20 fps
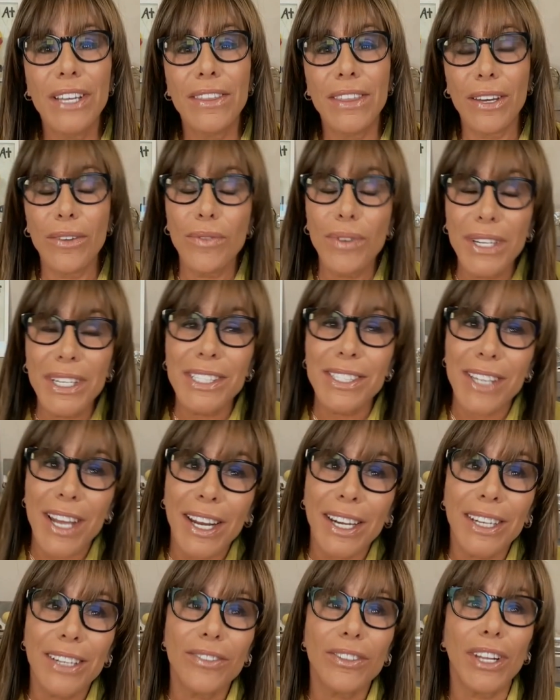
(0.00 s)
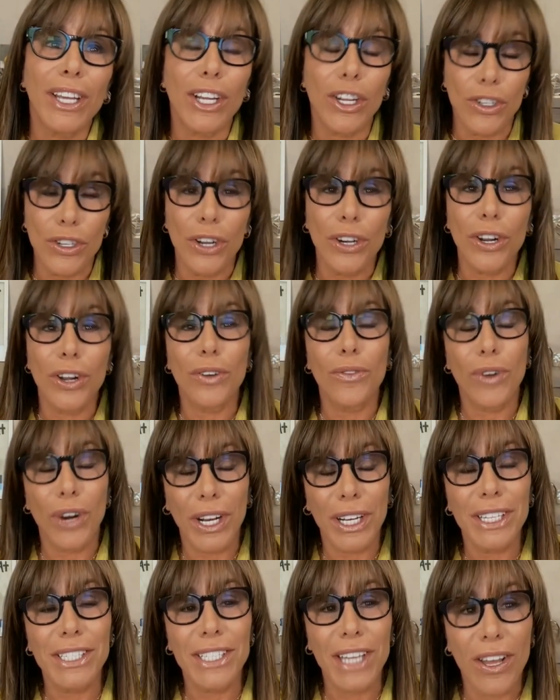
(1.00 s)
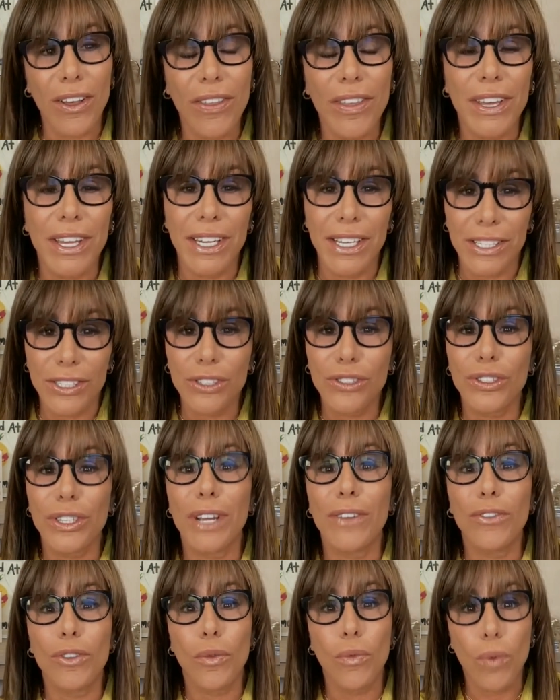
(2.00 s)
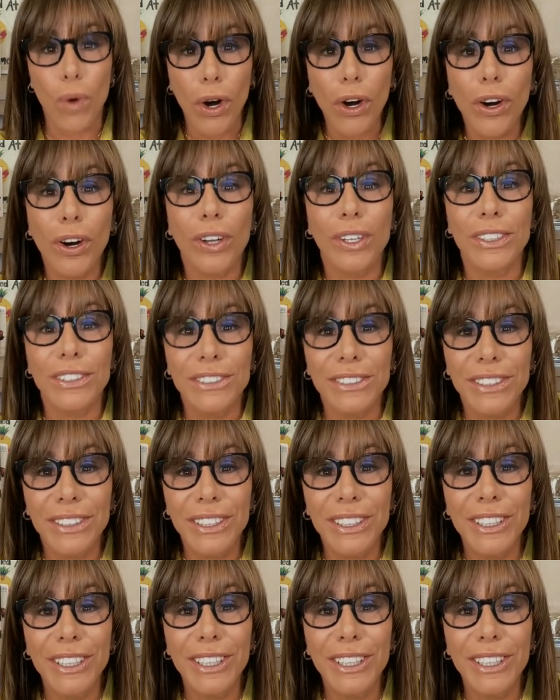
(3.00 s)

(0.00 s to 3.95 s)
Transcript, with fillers: Then we decided, we're like, no, no, we're going to tell the history of the world,